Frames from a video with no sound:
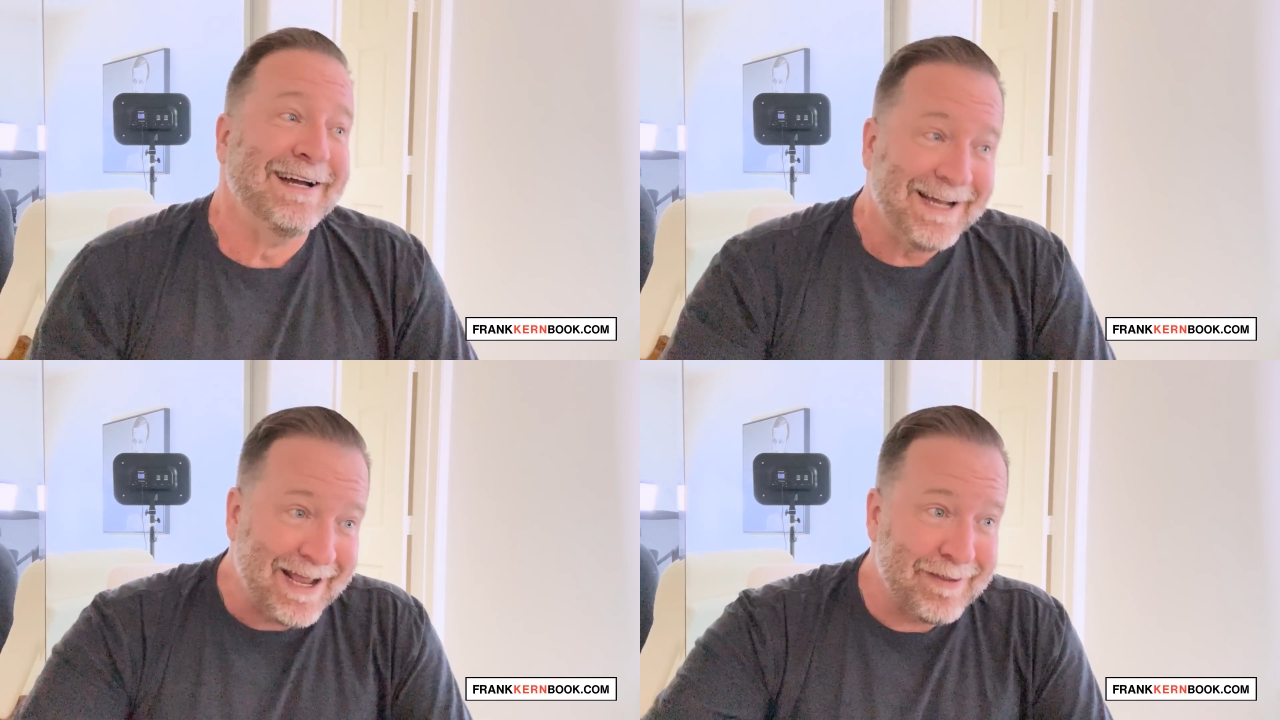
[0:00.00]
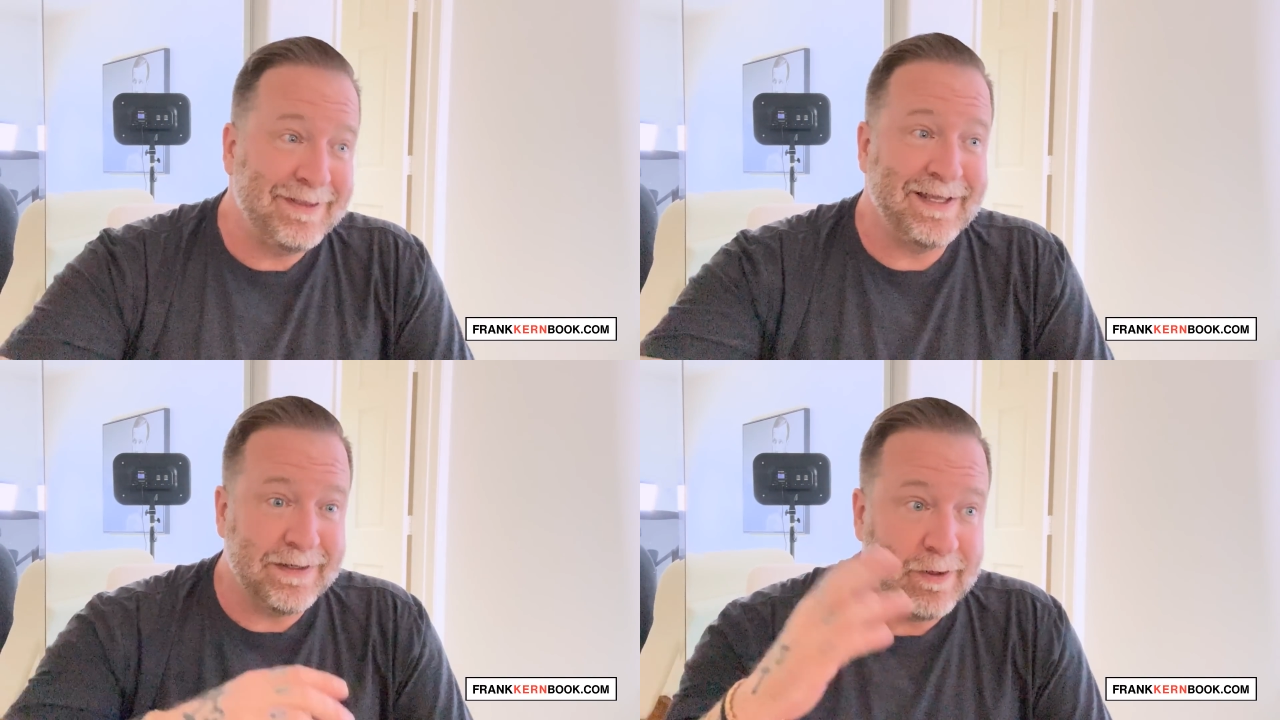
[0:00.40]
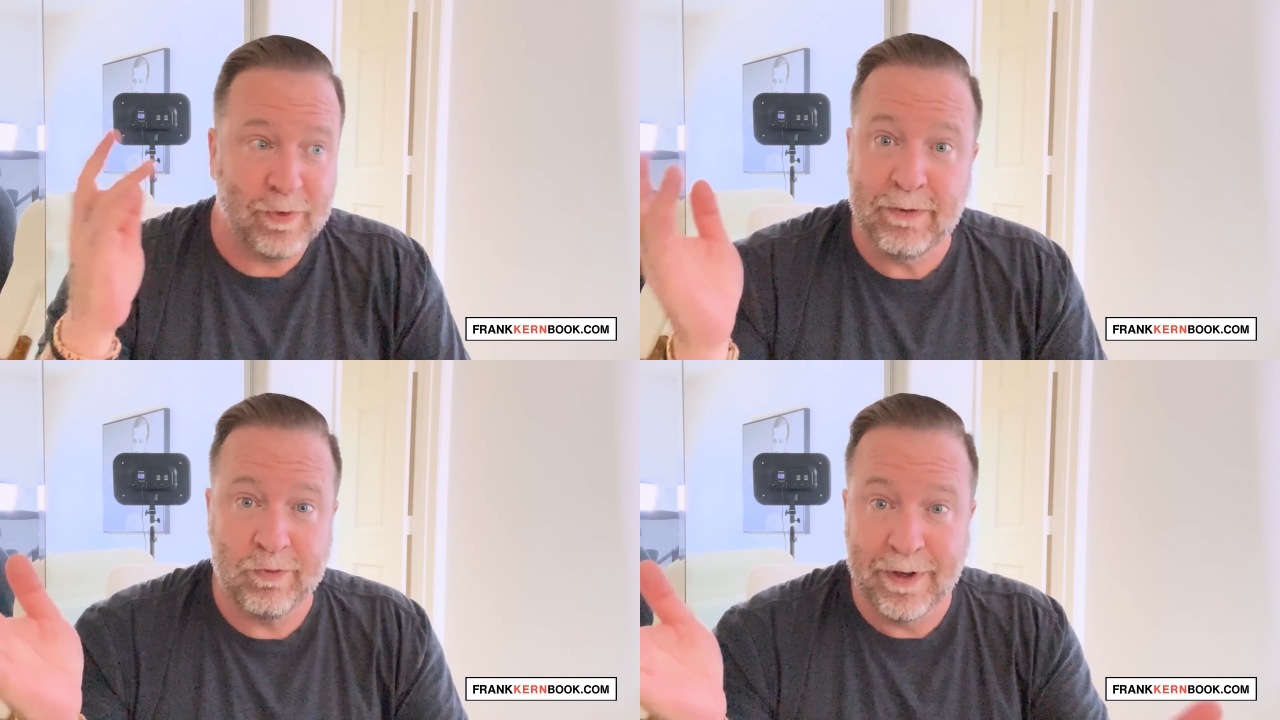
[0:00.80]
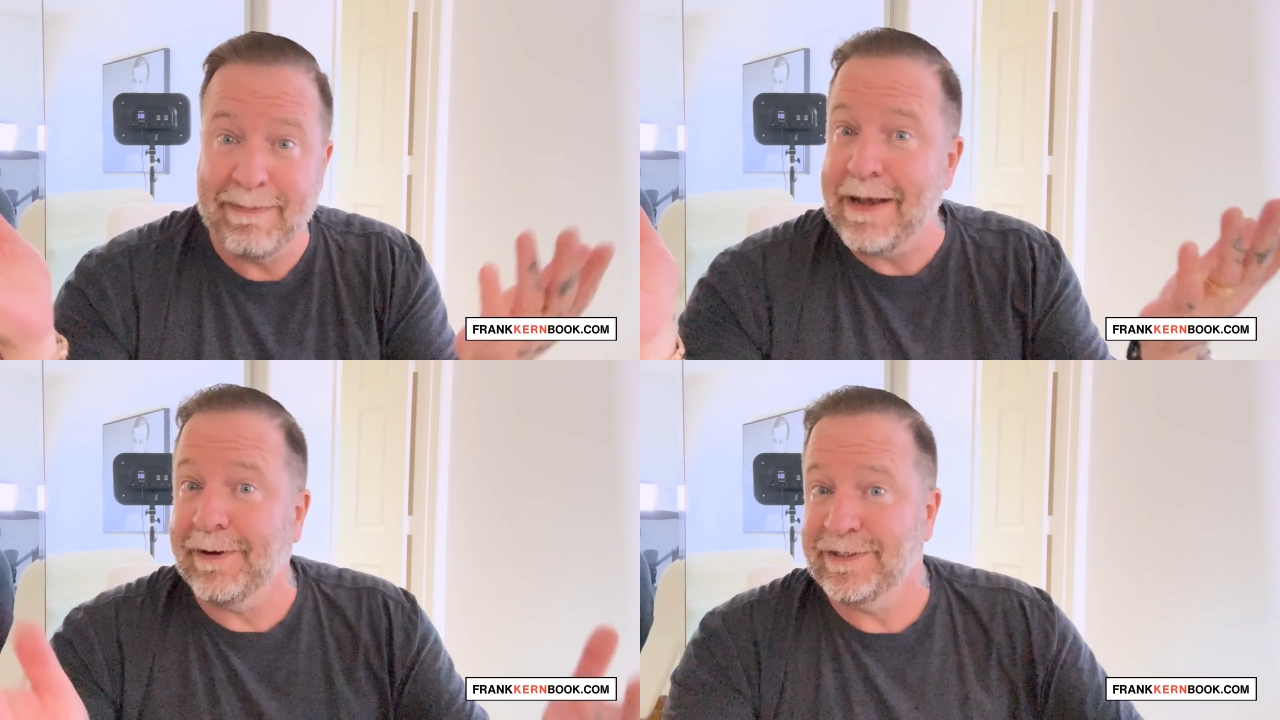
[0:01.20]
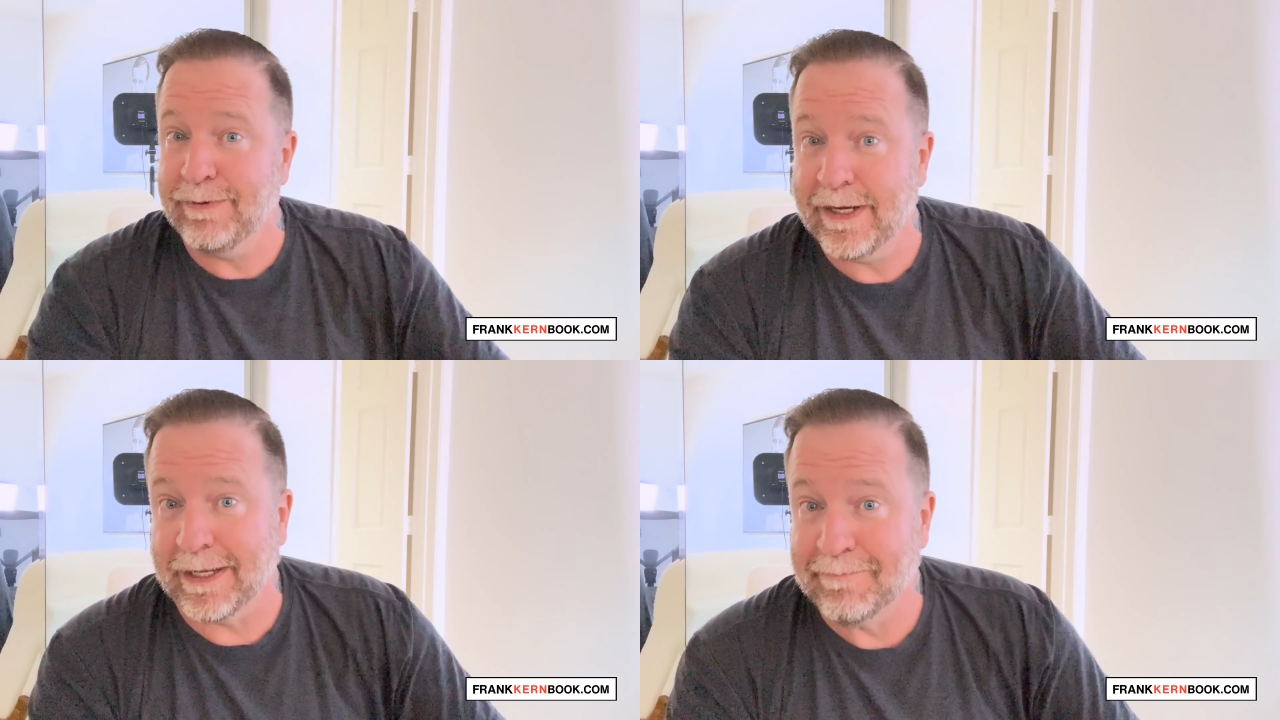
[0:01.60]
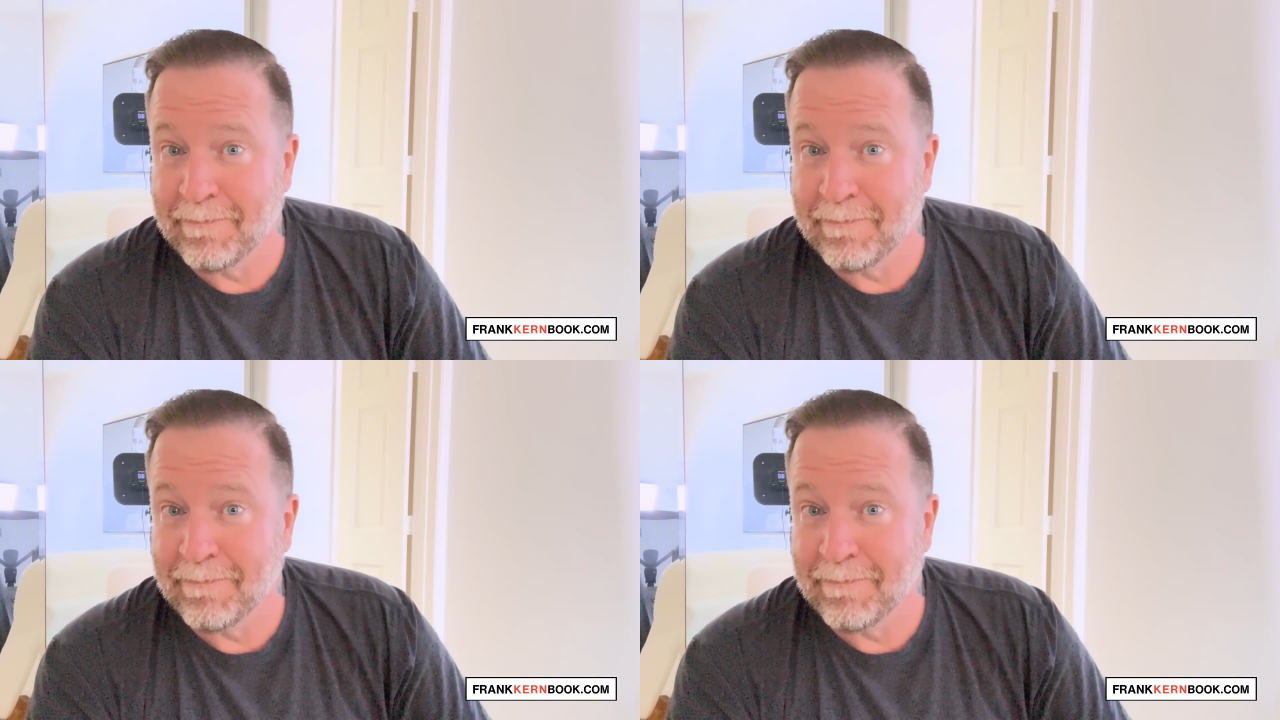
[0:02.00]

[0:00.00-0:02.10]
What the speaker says: And then we made a bunch of money.